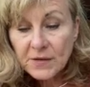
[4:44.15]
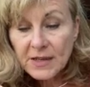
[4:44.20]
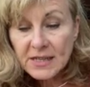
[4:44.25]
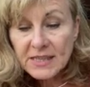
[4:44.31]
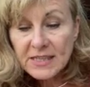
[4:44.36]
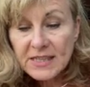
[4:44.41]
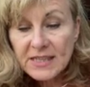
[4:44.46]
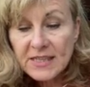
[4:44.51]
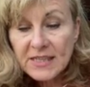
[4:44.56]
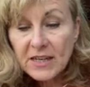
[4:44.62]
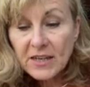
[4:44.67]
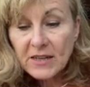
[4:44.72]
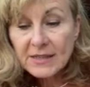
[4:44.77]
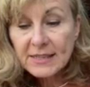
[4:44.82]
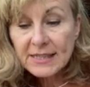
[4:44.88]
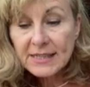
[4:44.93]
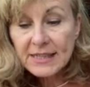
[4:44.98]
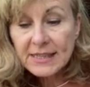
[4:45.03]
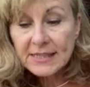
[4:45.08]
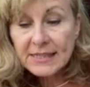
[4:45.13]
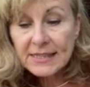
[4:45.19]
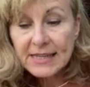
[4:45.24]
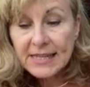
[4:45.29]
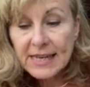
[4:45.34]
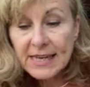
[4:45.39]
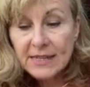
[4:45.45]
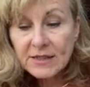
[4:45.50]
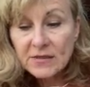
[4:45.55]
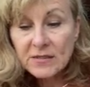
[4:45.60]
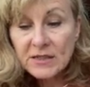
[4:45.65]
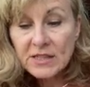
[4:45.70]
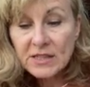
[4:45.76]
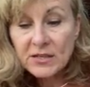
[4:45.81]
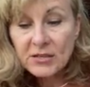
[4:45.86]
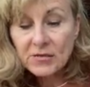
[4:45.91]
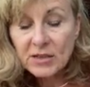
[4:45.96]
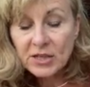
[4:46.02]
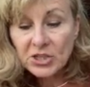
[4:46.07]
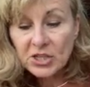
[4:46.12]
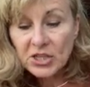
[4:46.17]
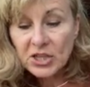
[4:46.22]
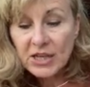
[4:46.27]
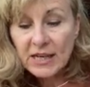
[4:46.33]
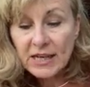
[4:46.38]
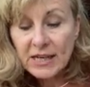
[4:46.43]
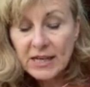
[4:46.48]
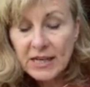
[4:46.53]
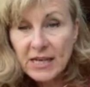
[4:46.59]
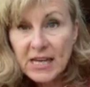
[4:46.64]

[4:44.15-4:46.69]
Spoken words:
insert it into the end of the scrunchie,